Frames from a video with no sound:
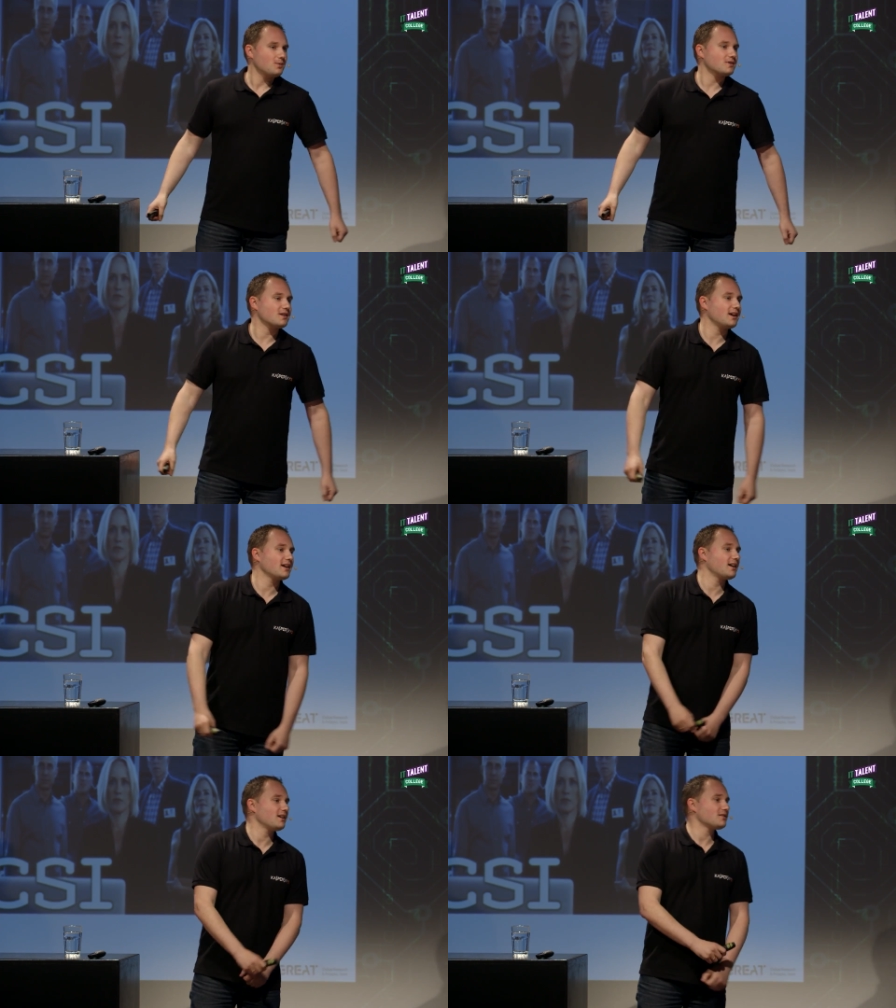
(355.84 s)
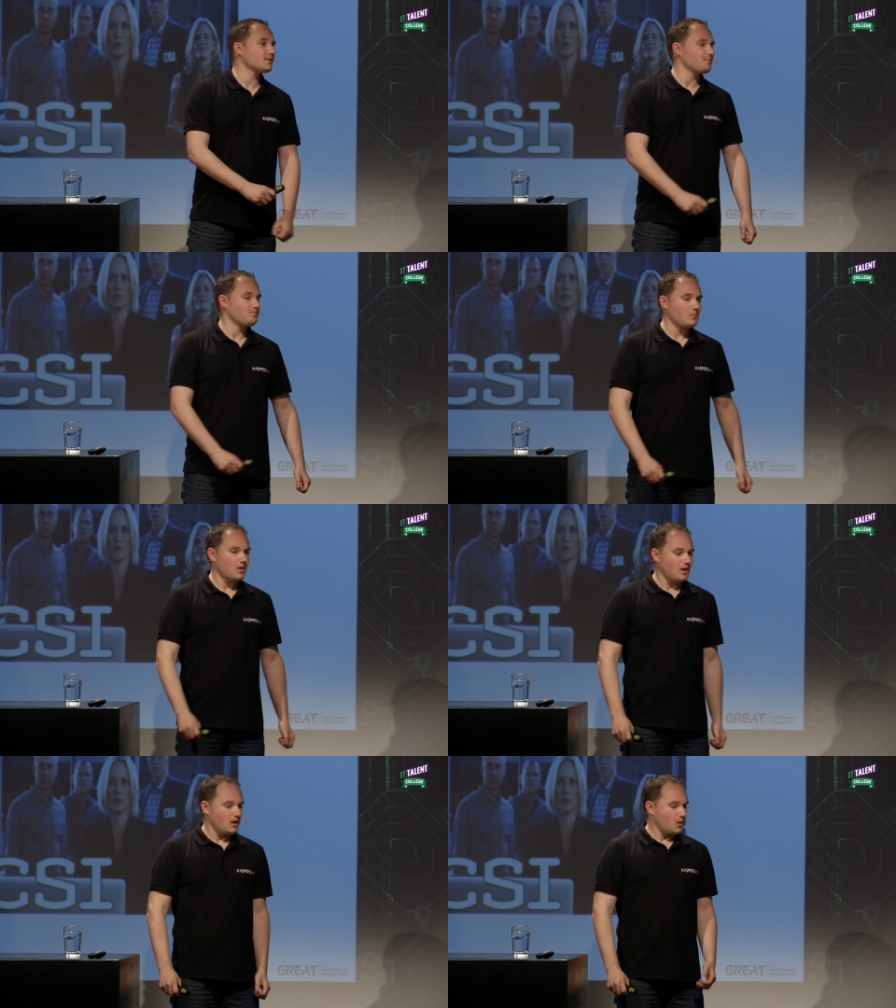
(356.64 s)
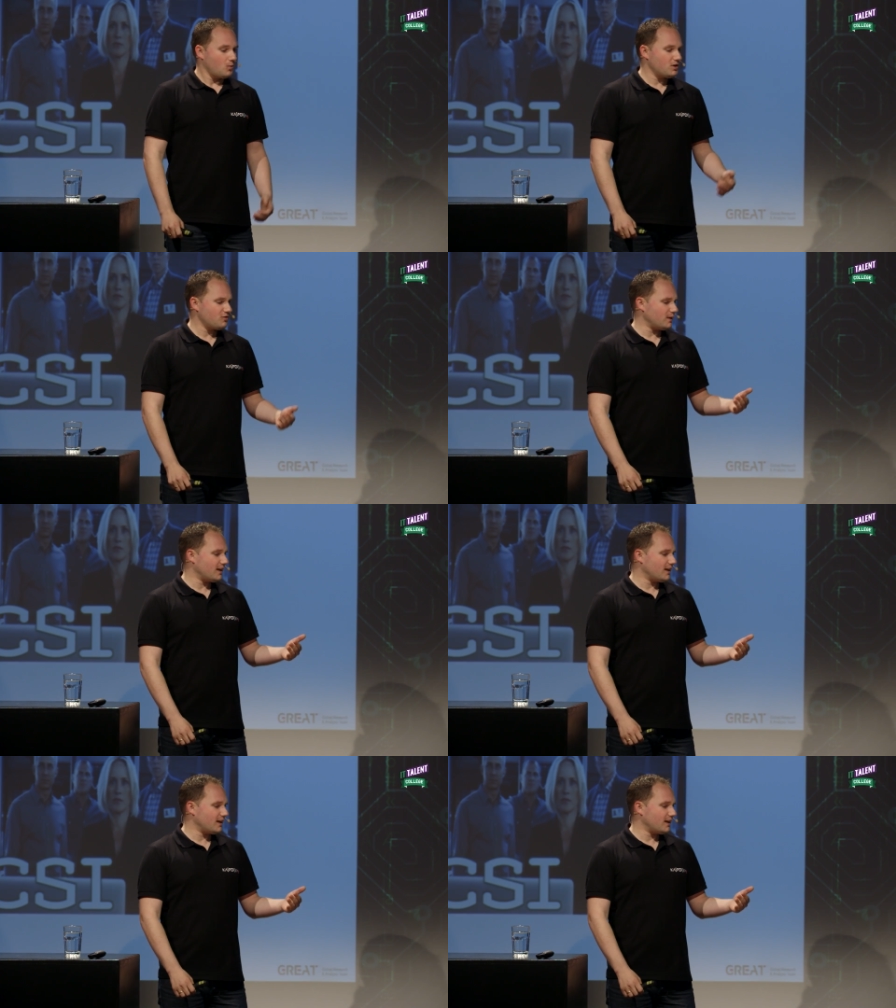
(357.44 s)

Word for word: We say, hey guys, we've been